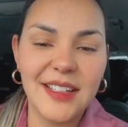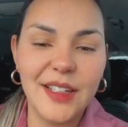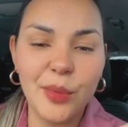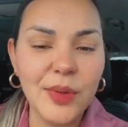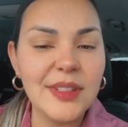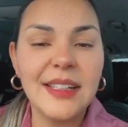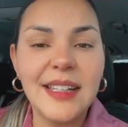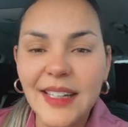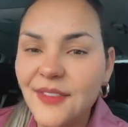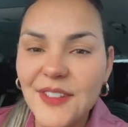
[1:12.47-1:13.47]
It wasn't
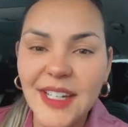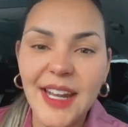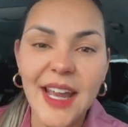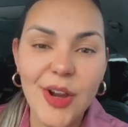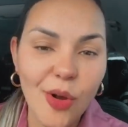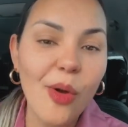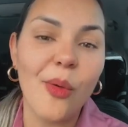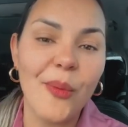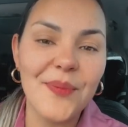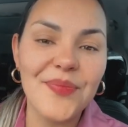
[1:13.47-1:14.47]
lifting at all.